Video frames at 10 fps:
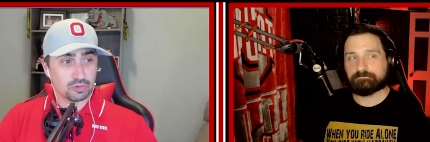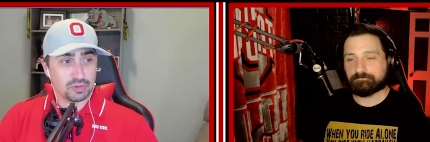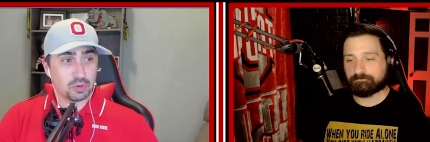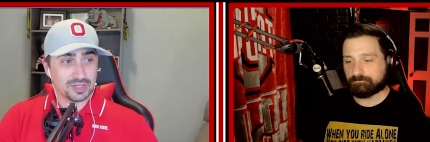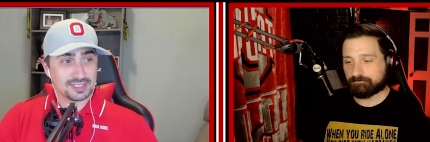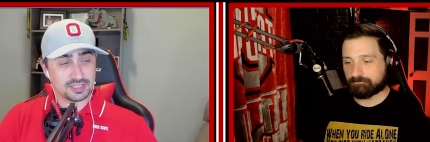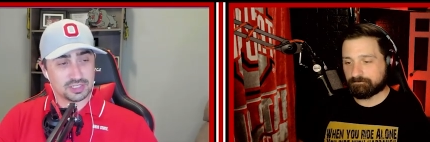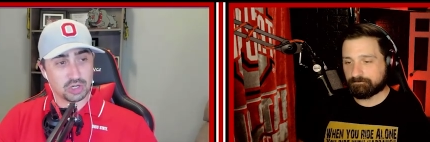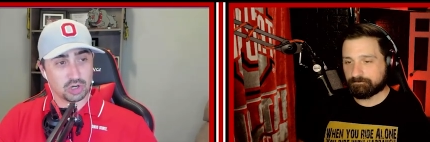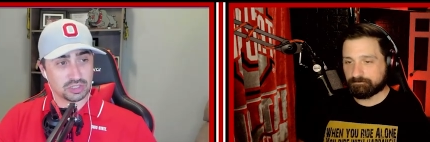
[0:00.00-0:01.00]

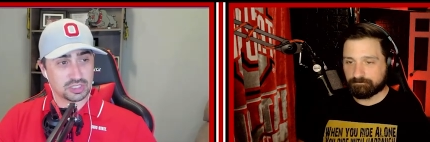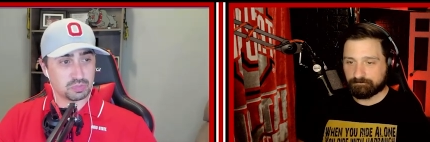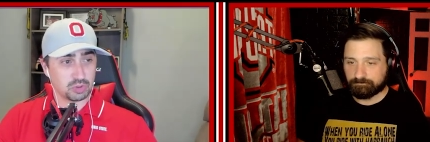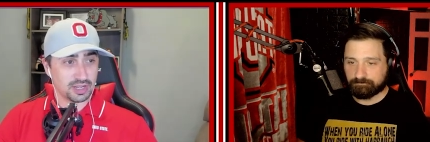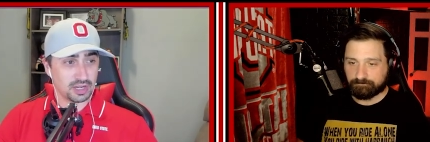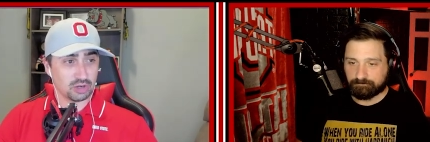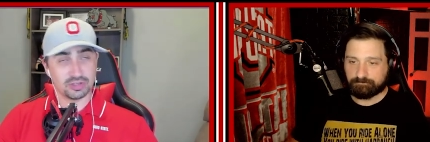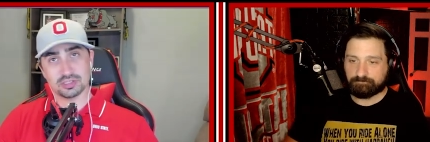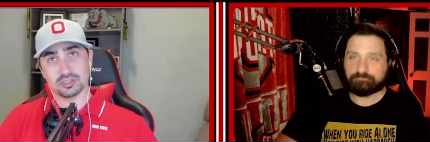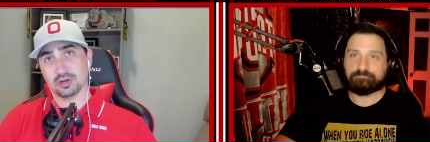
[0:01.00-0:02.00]
Speaker 1: 3.6 yards per
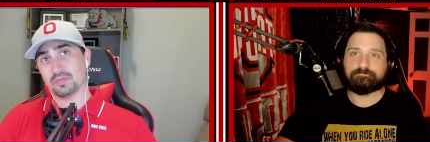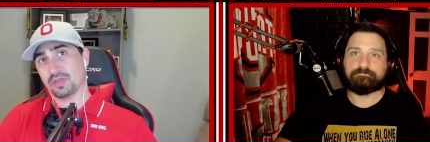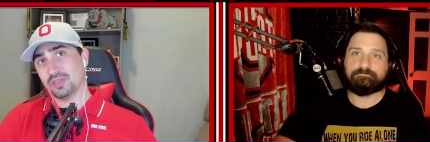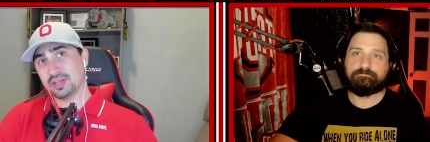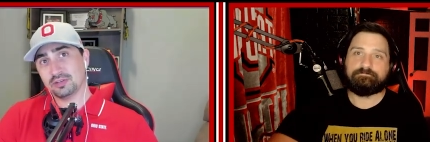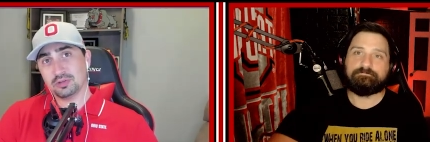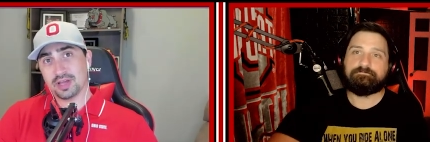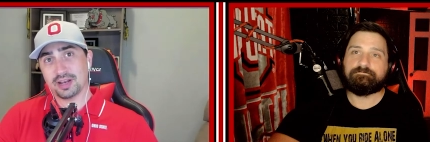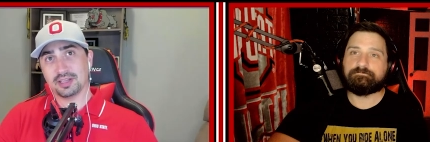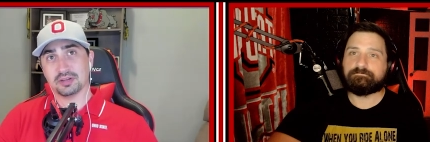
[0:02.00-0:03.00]
carry. So if they can do
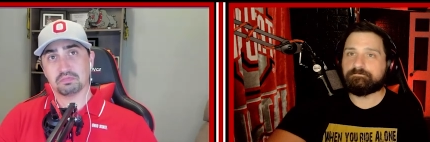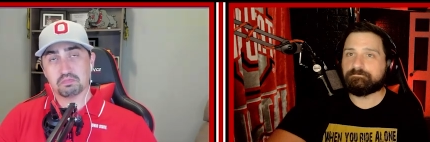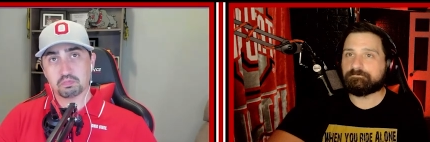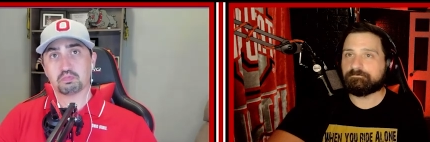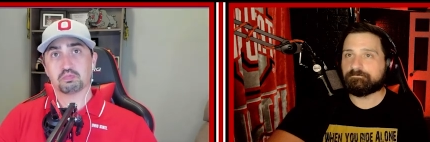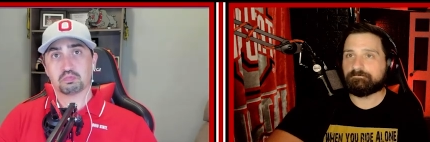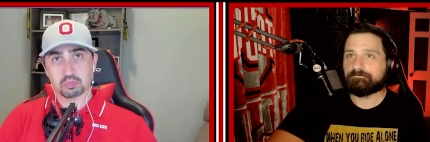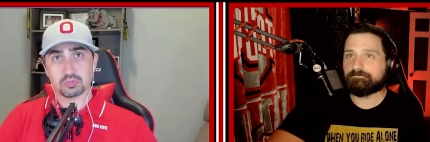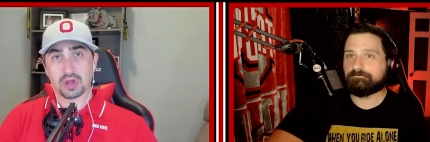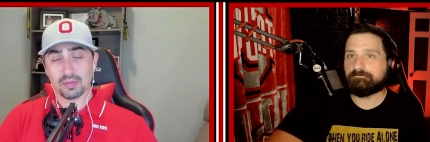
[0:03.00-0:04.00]
that again,
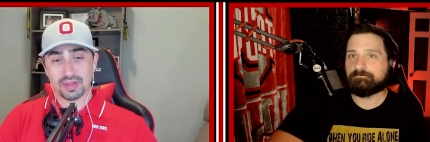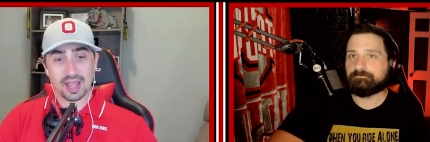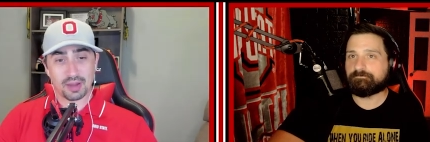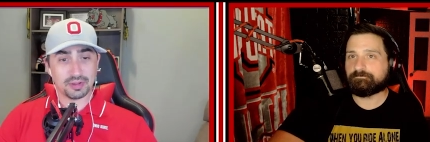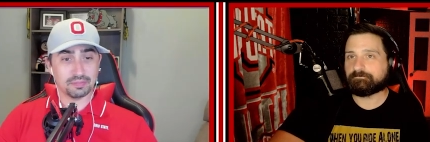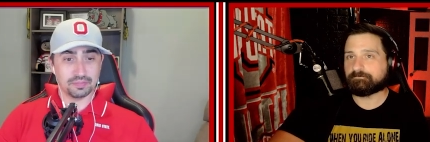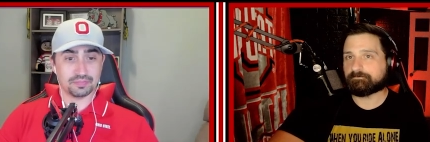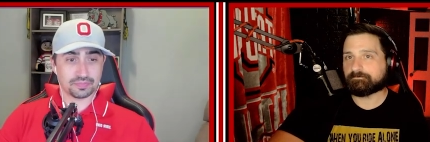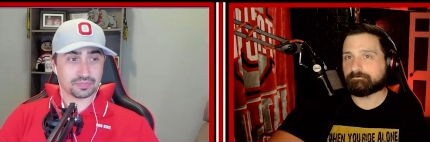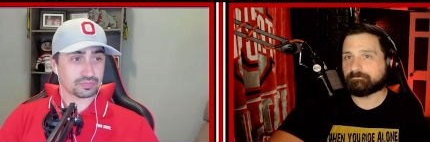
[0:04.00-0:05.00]
I'd be happy.
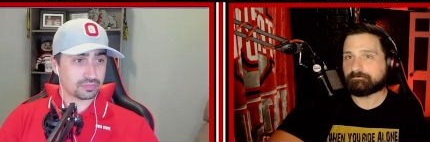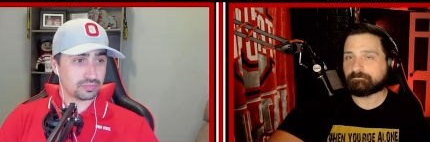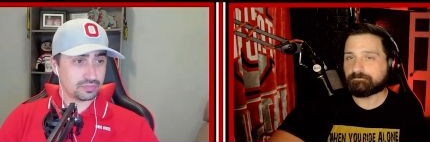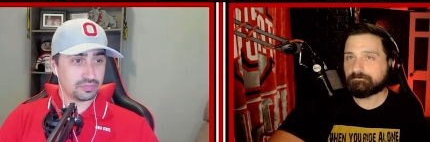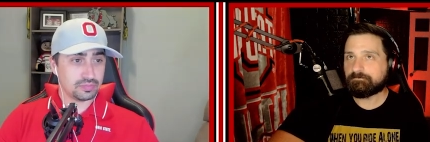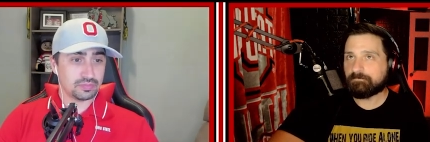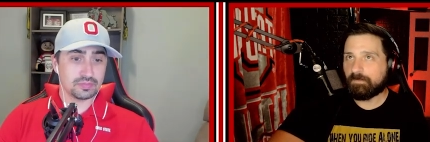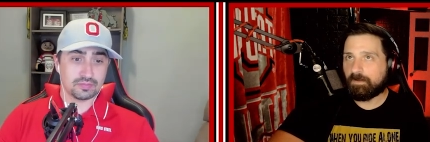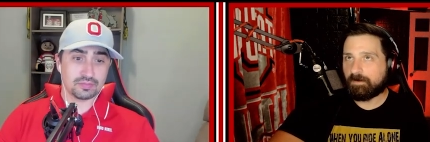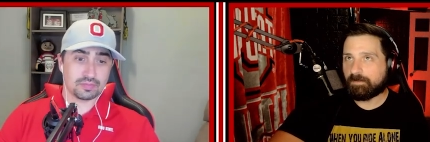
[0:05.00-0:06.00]

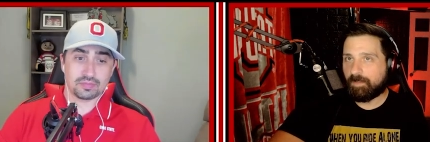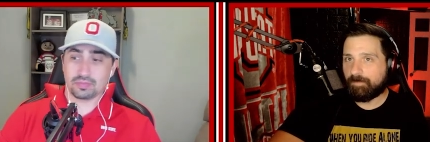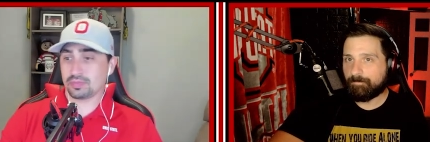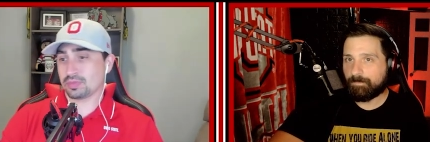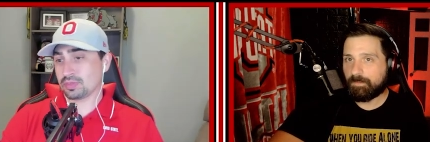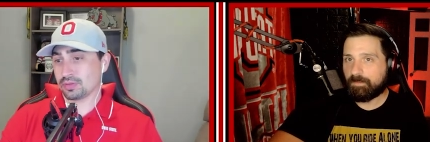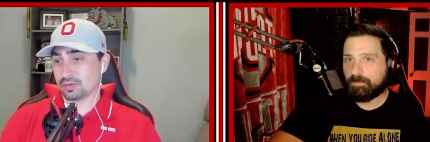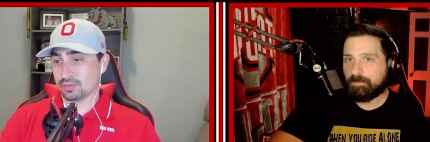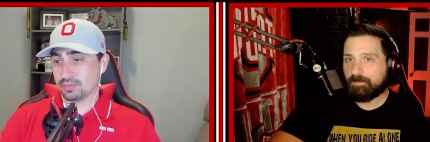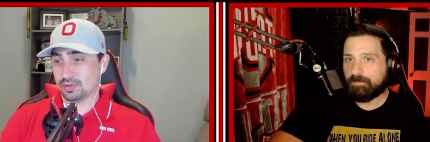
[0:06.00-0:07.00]
Speaker 2: All right, Kyle.
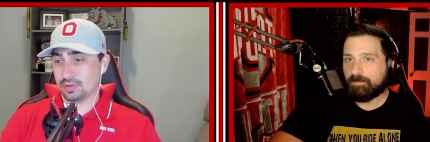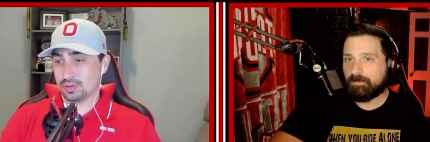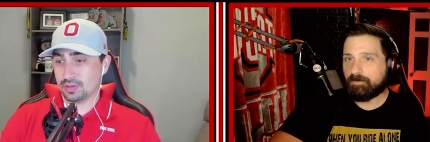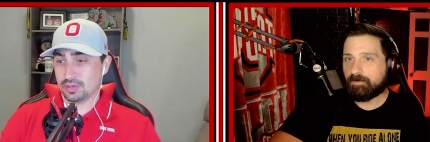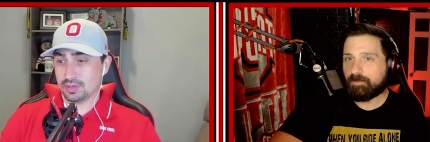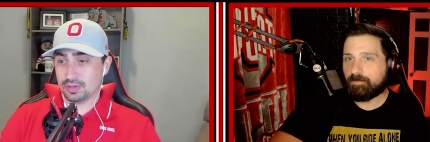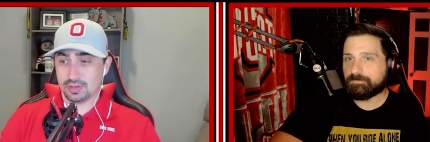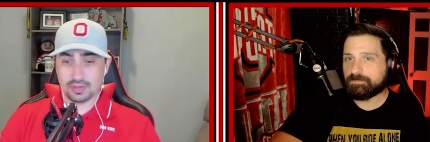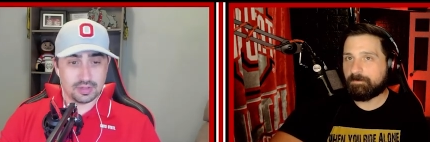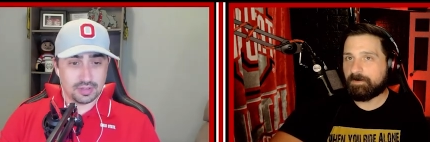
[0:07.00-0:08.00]
Here
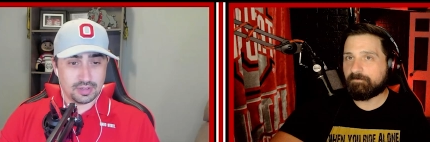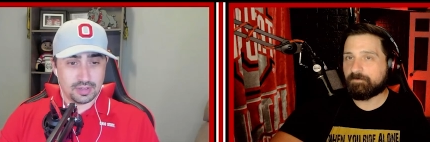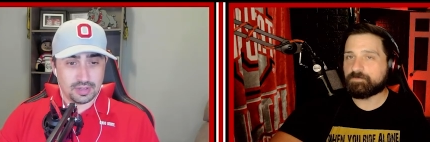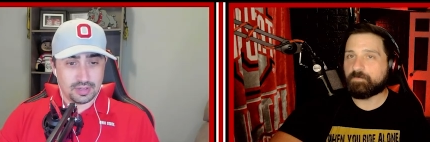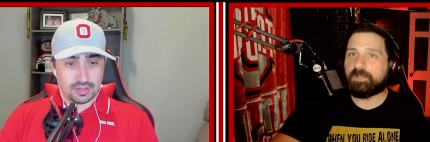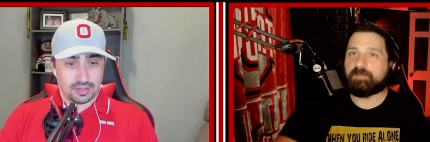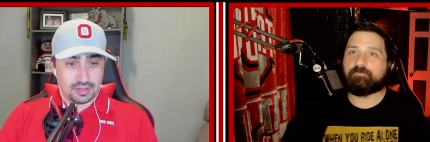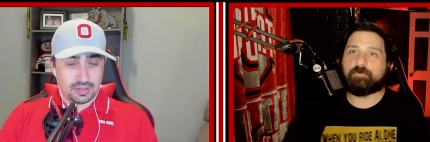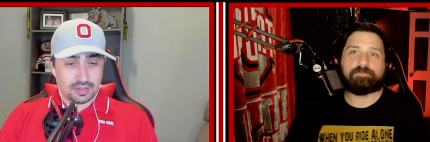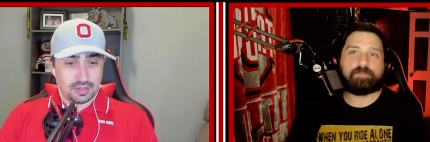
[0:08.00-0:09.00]
comes the part everyone's waiting
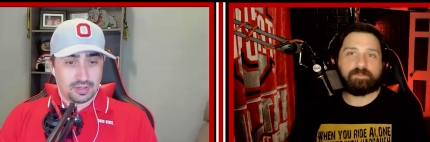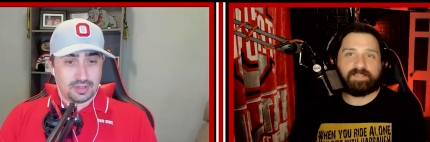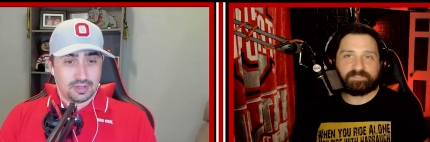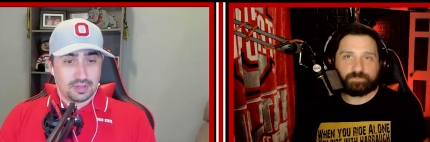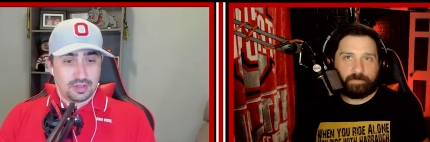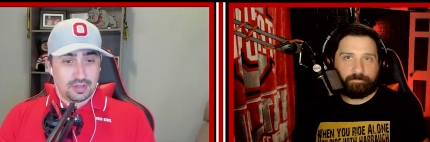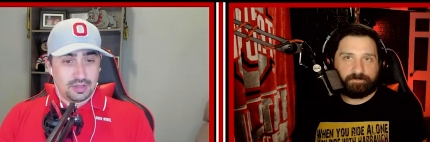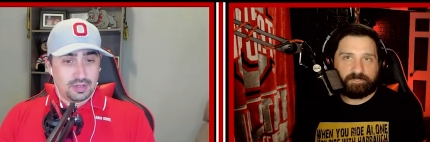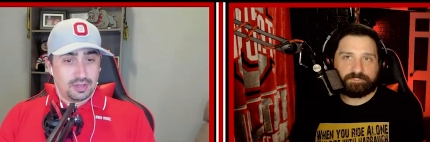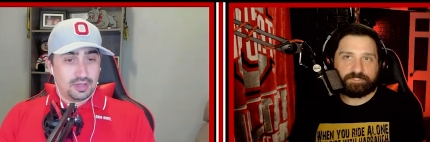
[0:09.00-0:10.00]
for. Our last three
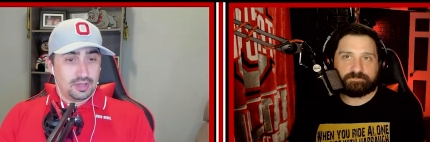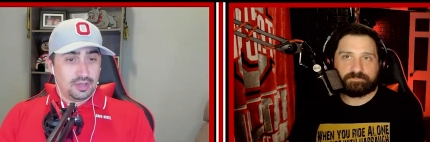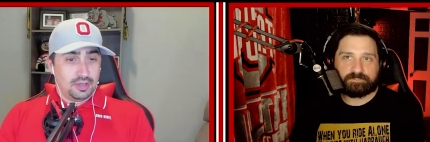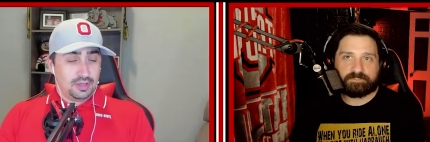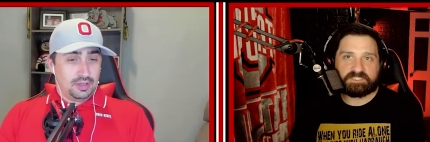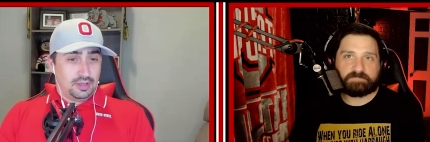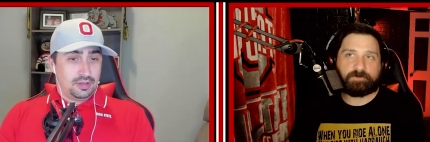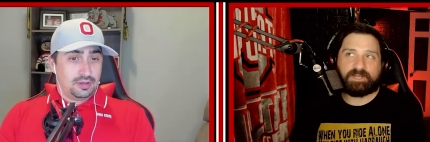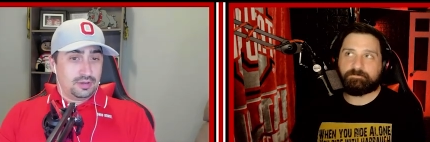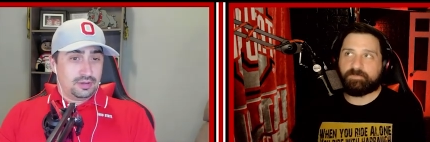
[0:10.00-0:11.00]
predictions. The
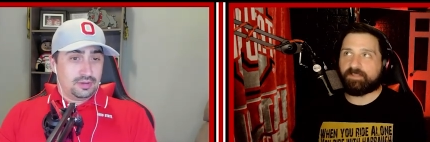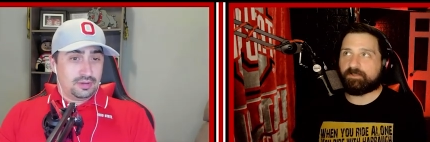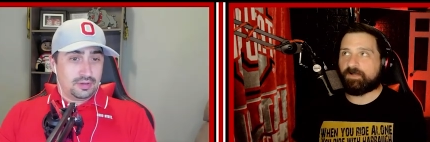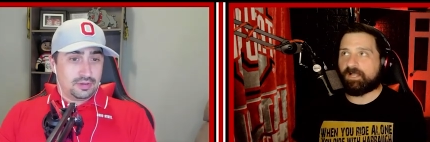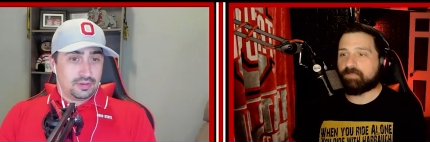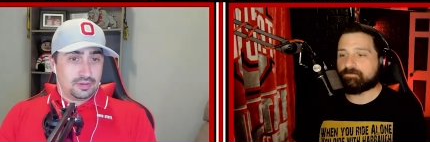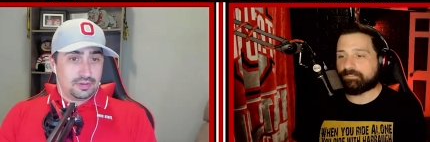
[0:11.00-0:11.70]
spread pick, Ohio